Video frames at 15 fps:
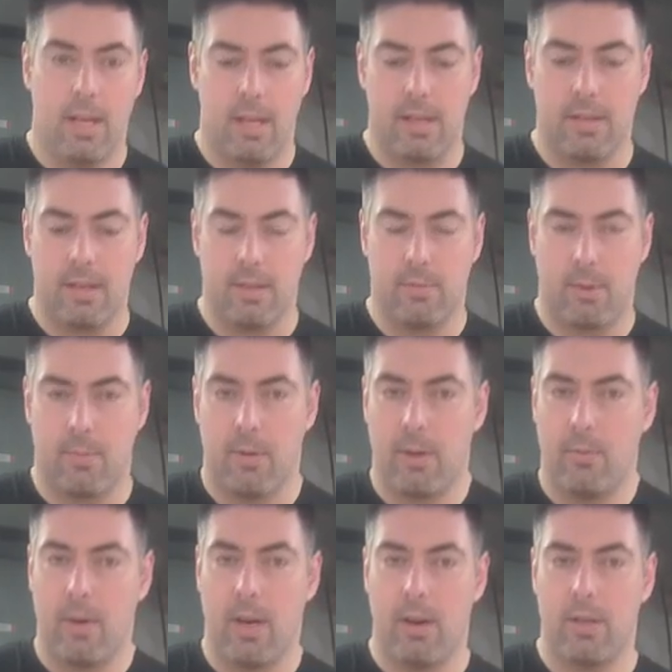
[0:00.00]
things work pretty
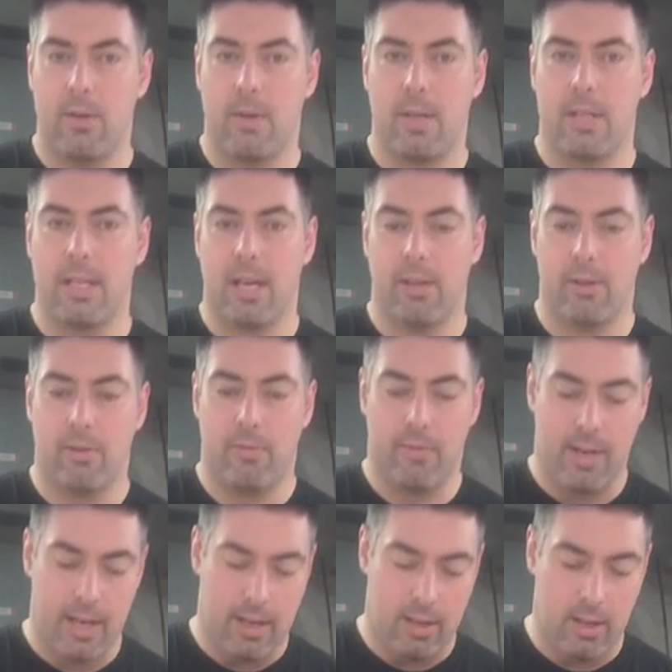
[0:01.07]
well. You can download a
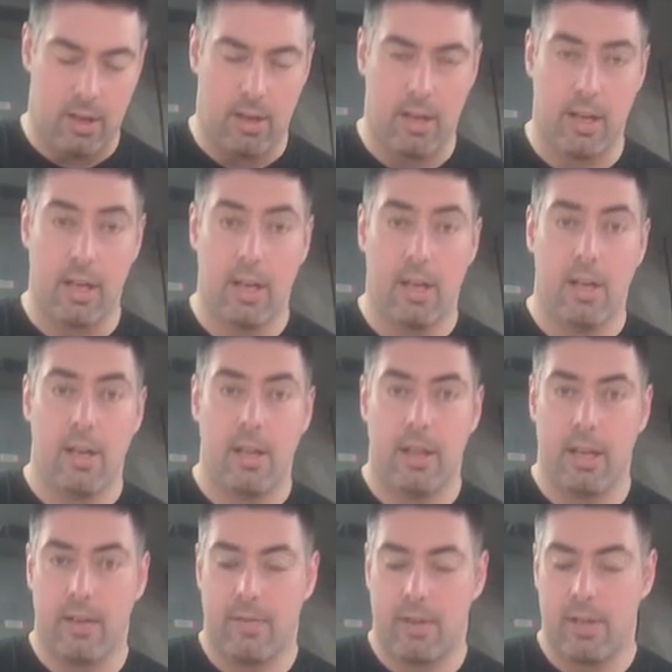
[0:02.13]
file on
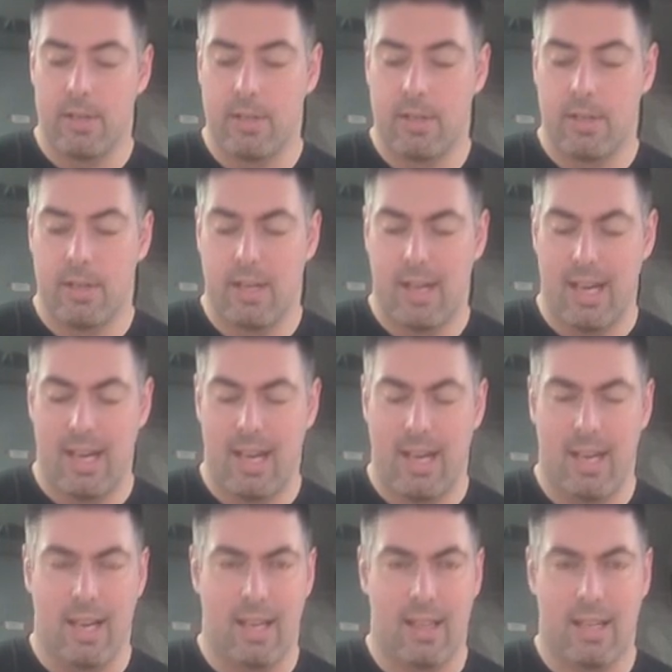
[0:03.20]
Thingiverse,
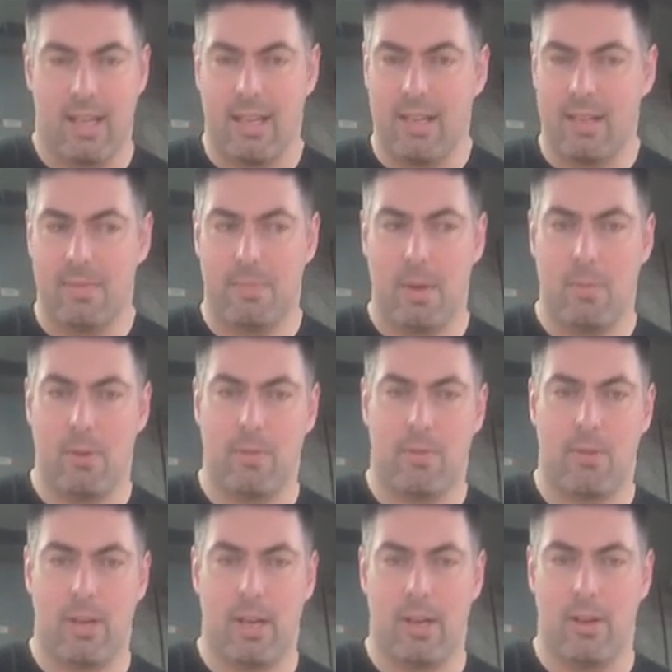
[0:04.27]
and I think people have
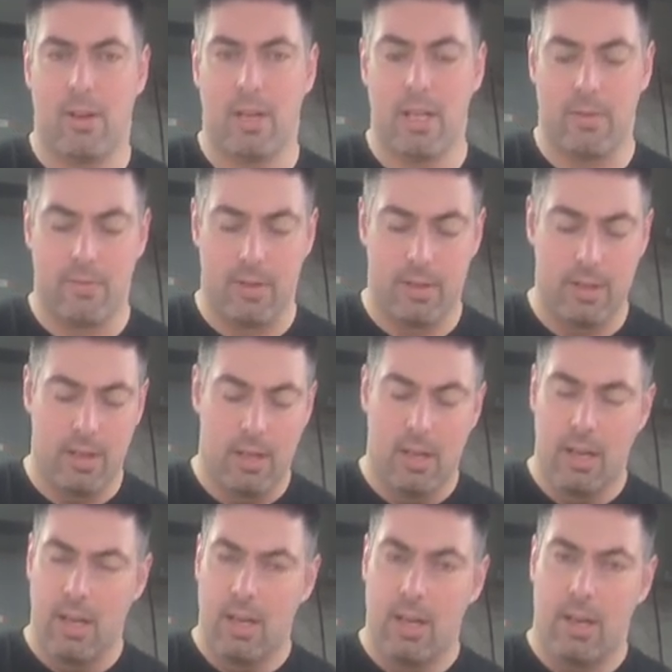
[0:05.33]
created all different
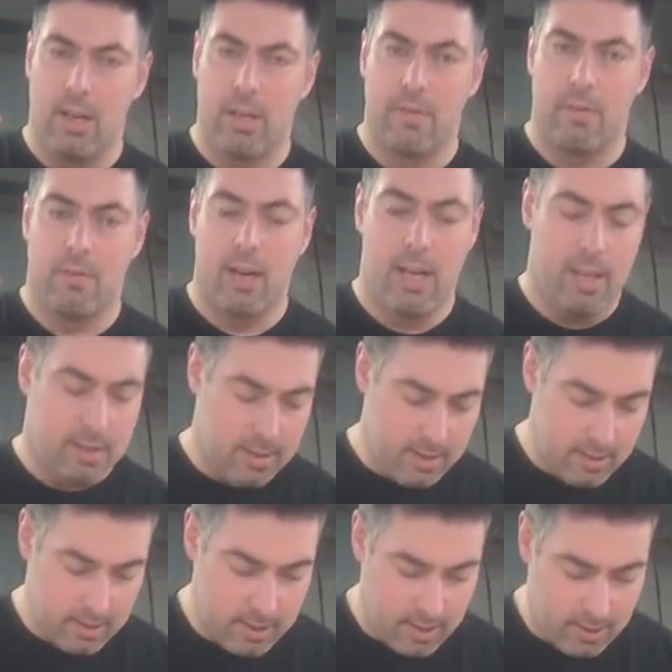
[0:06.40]

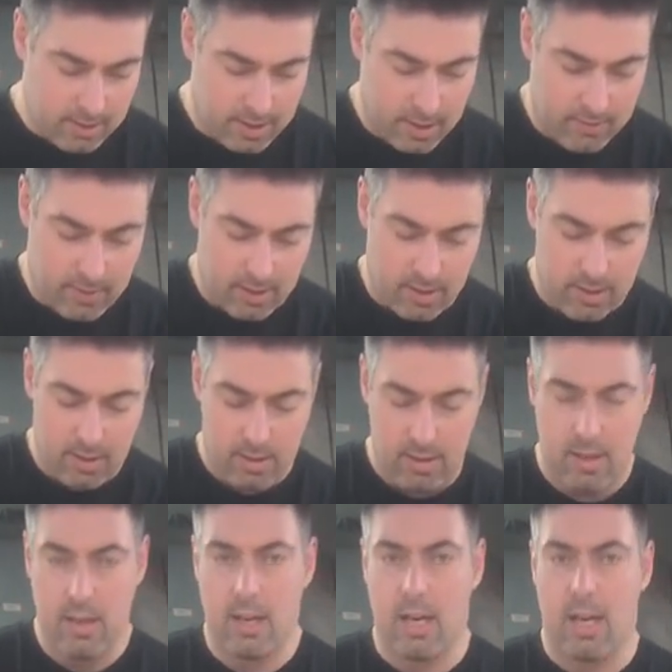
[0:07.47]
radiuses. There's even
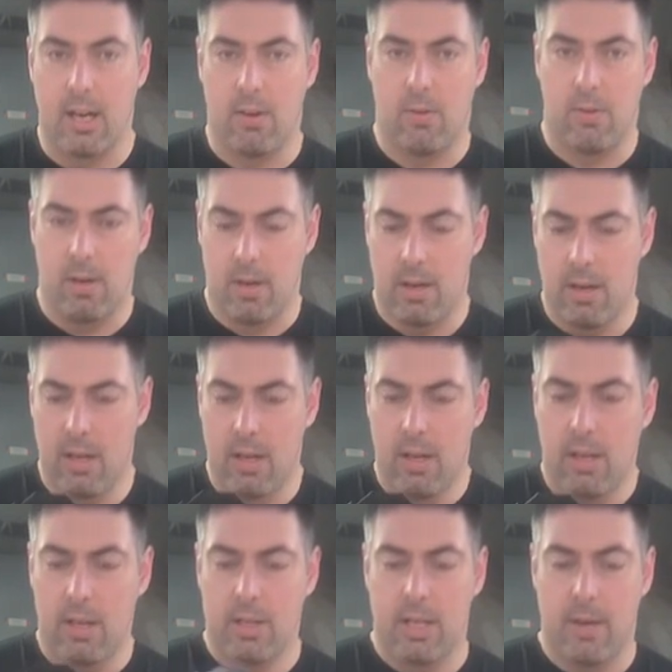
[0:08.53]
corner
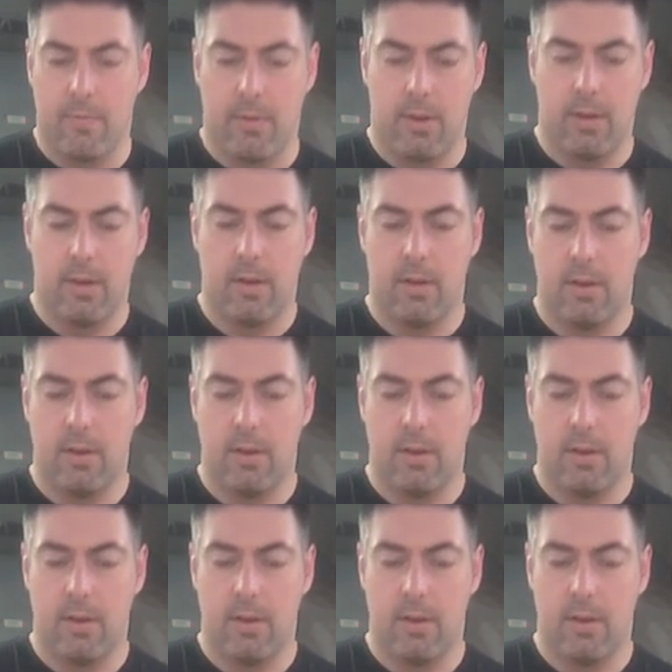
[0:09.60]
chamfer